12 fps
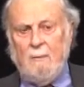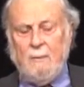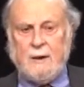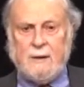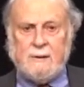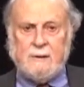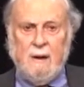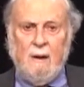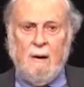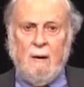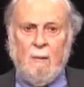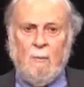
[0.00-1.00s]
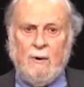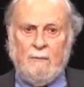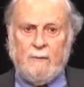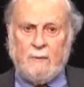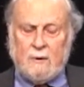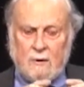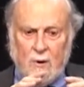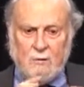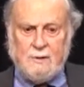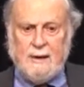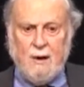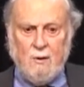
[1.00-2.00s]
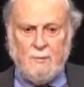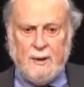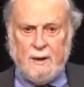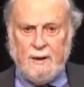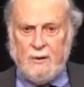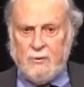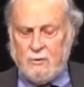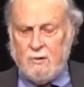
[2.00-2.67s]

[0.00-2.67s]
because we've closed down mental health